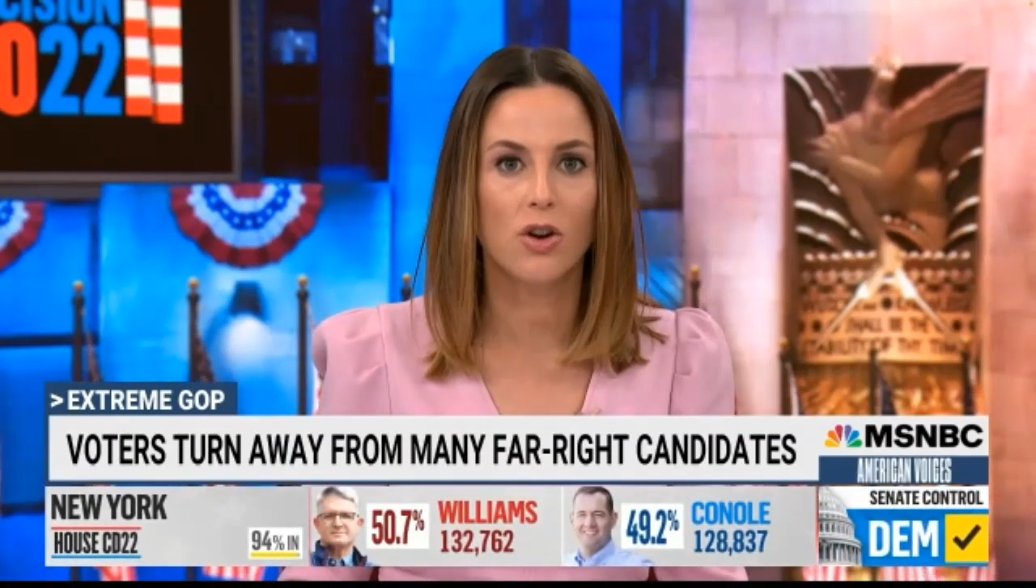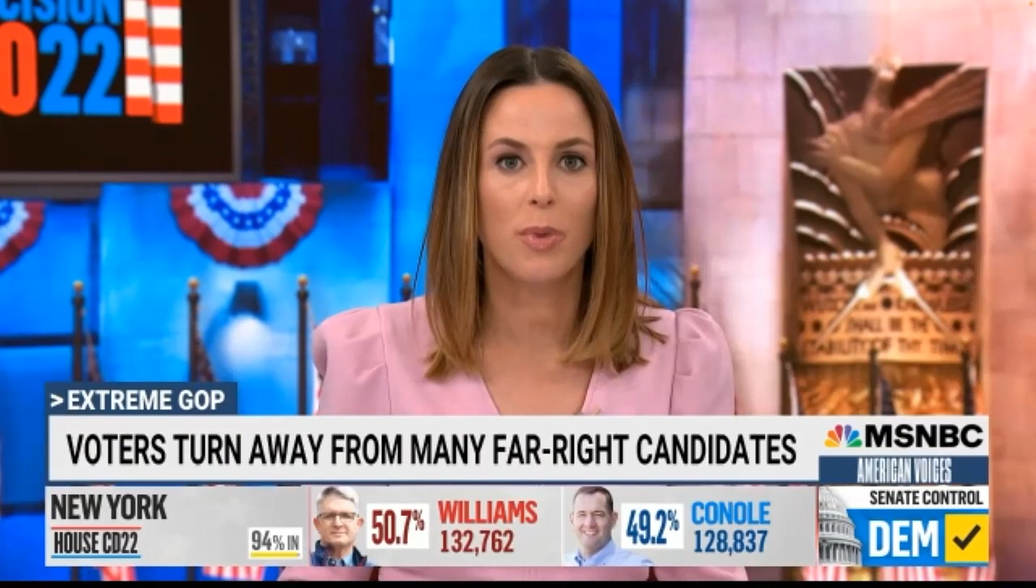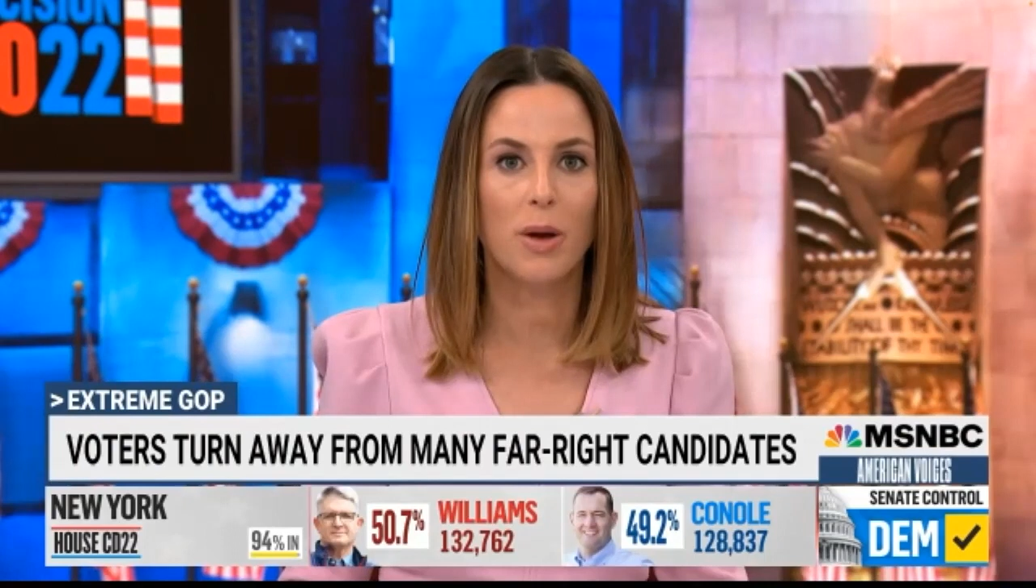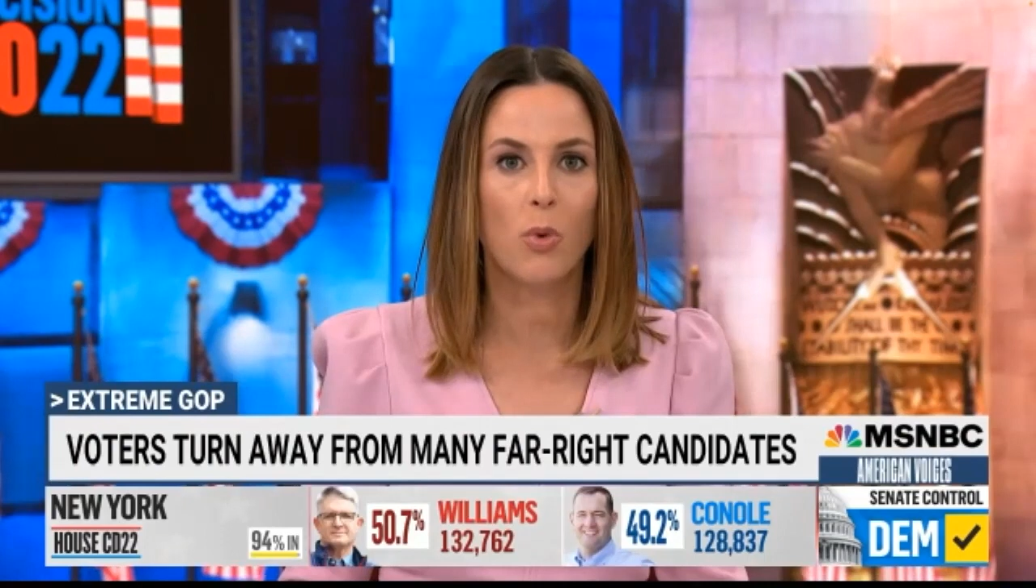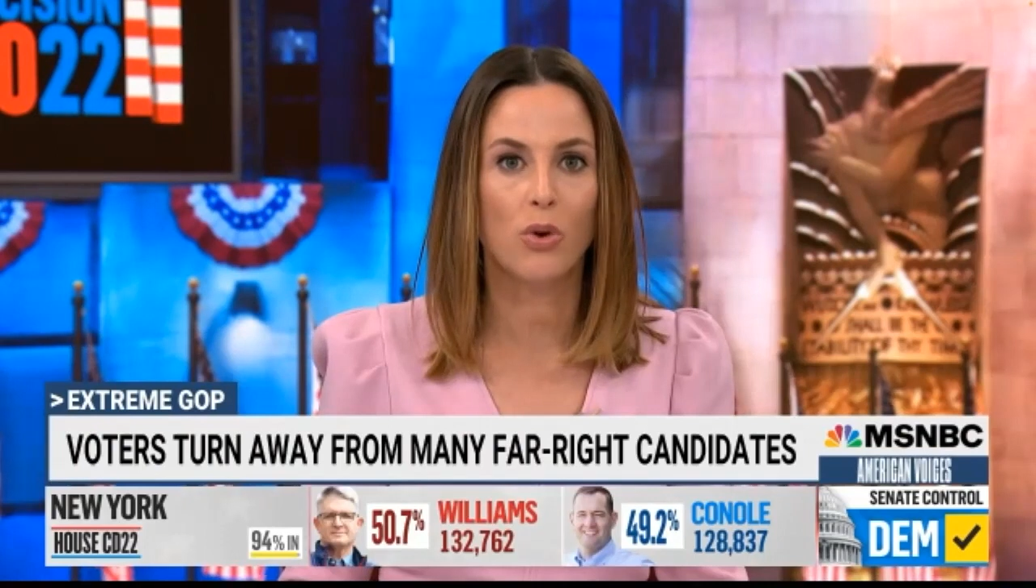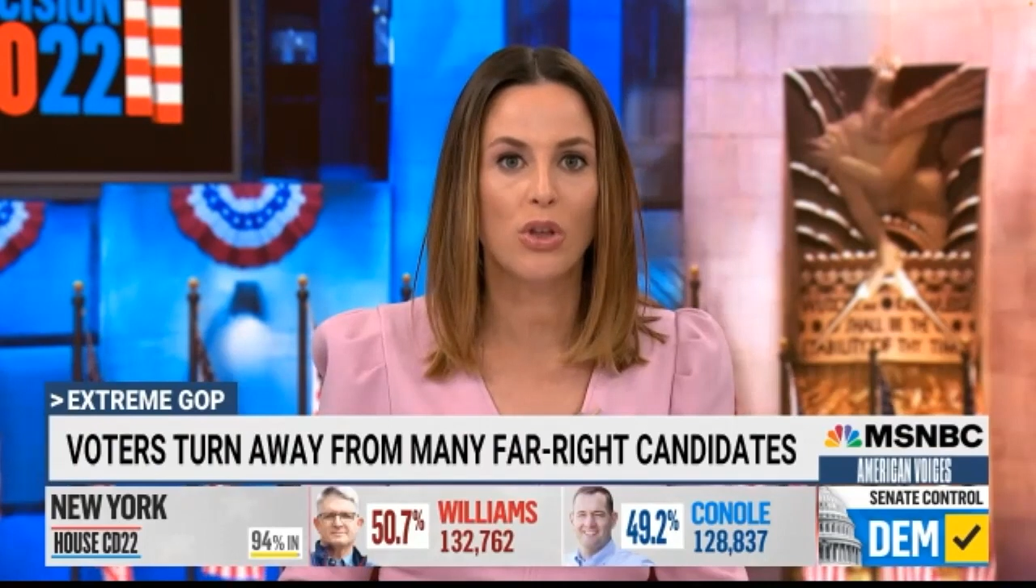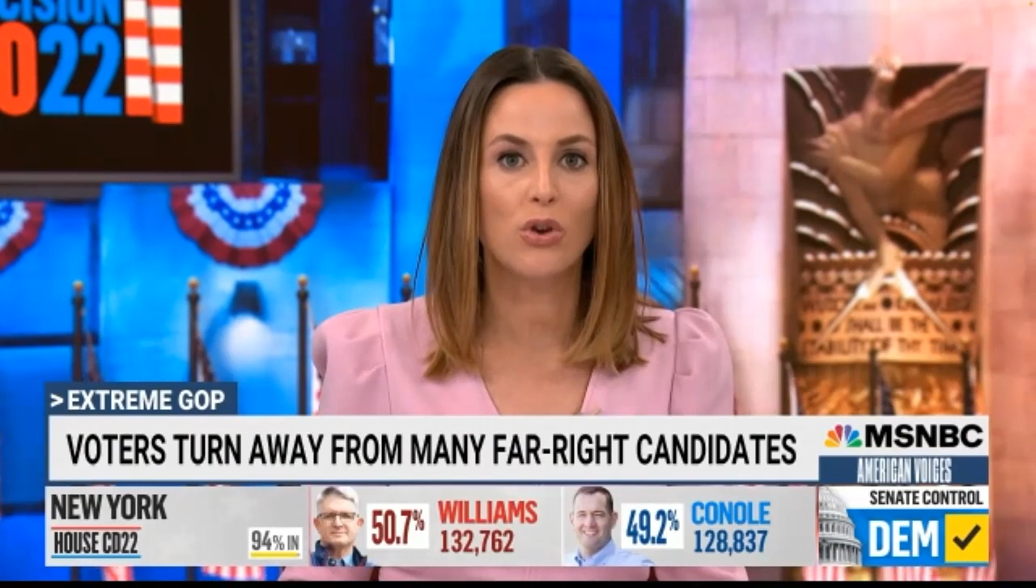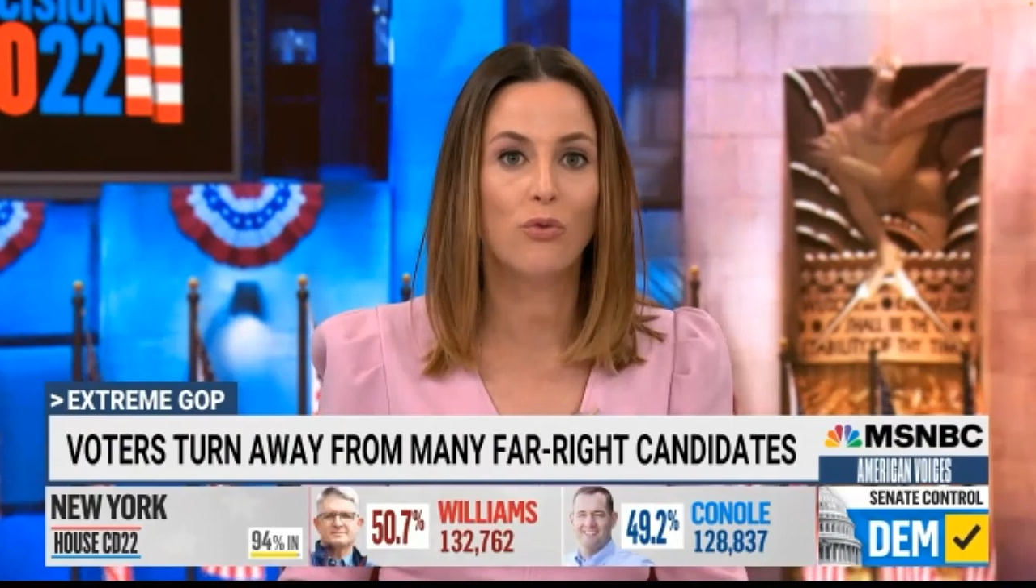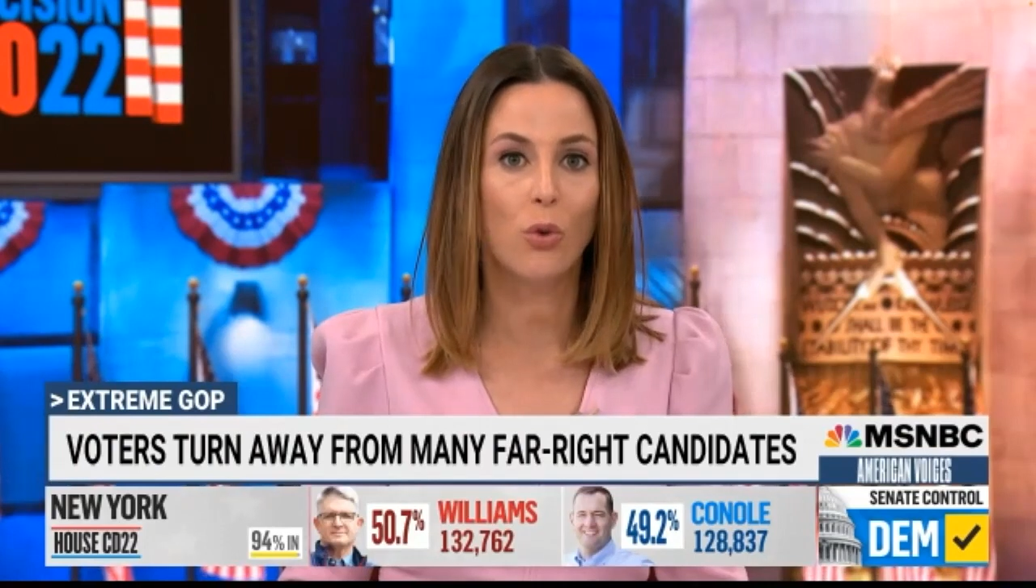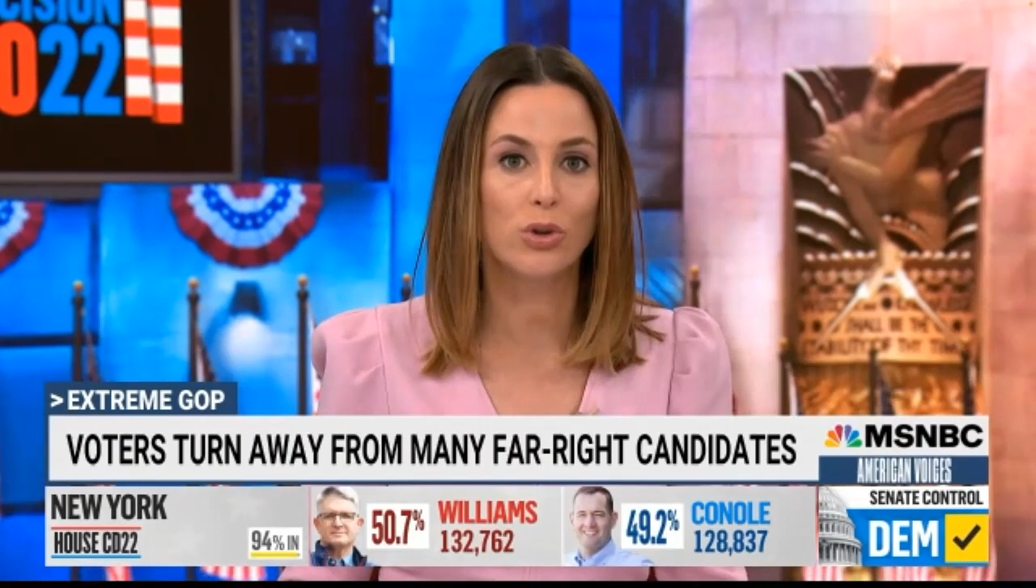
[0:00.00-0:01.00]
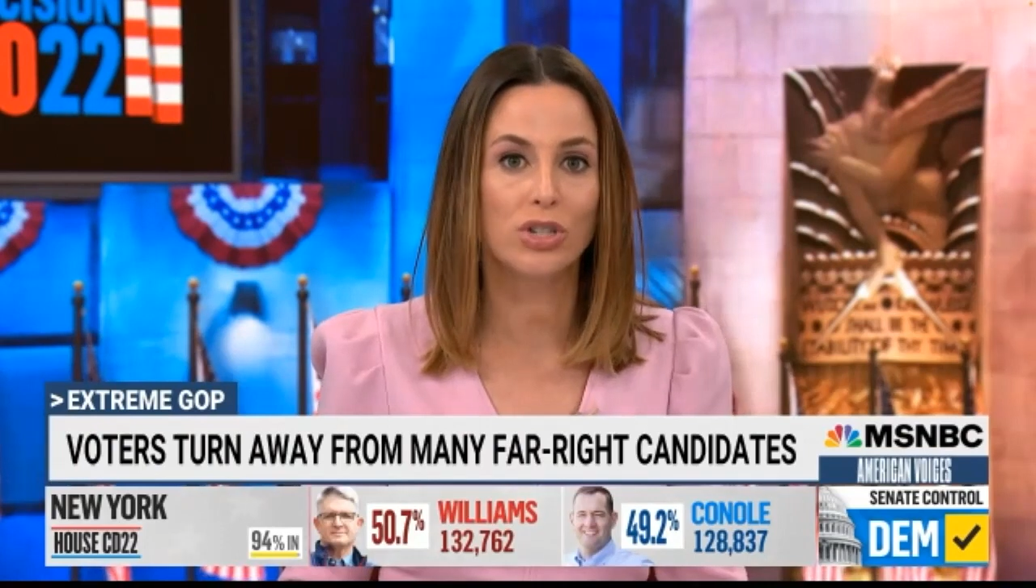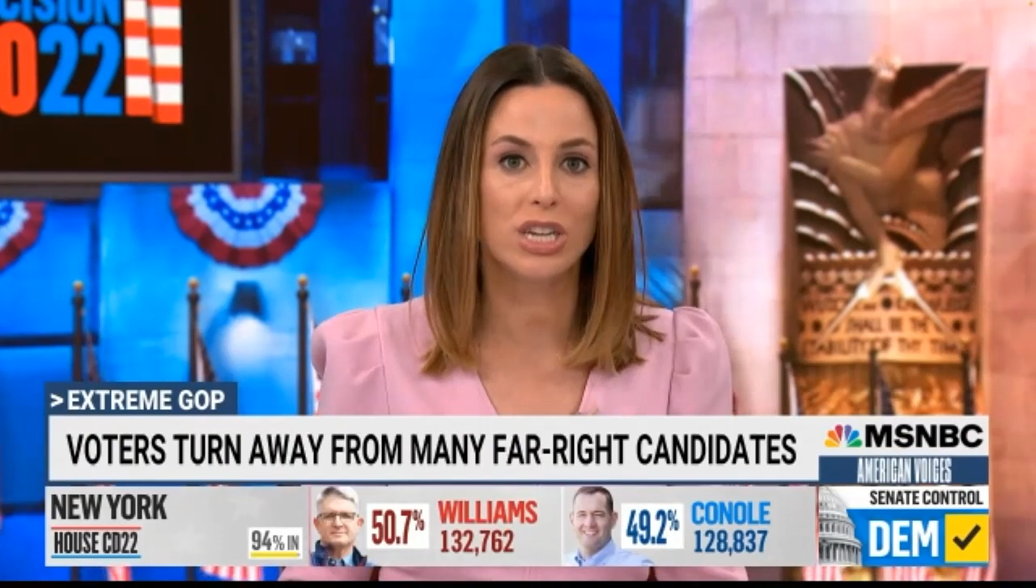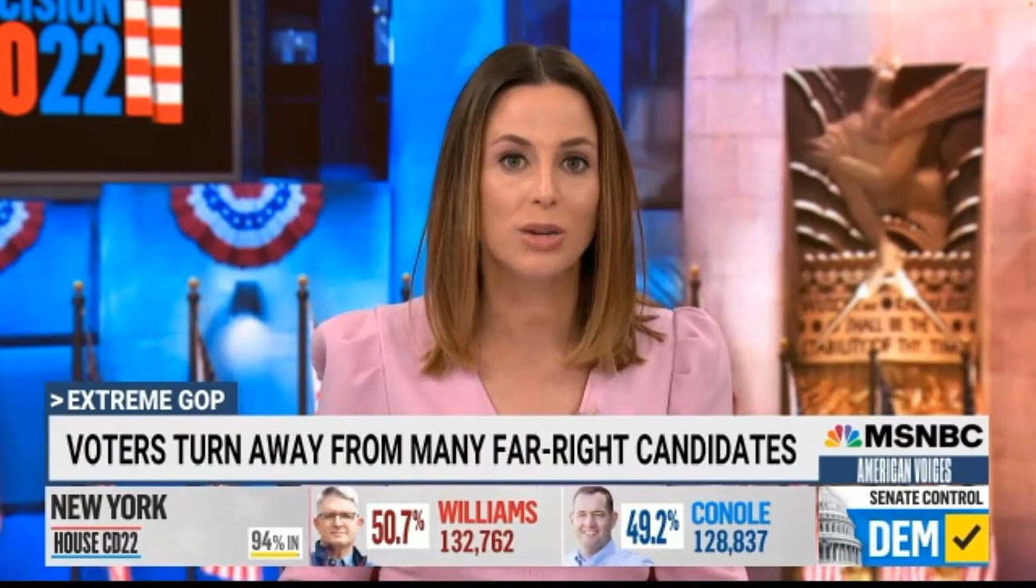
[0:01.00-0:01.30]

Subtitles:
by more than 14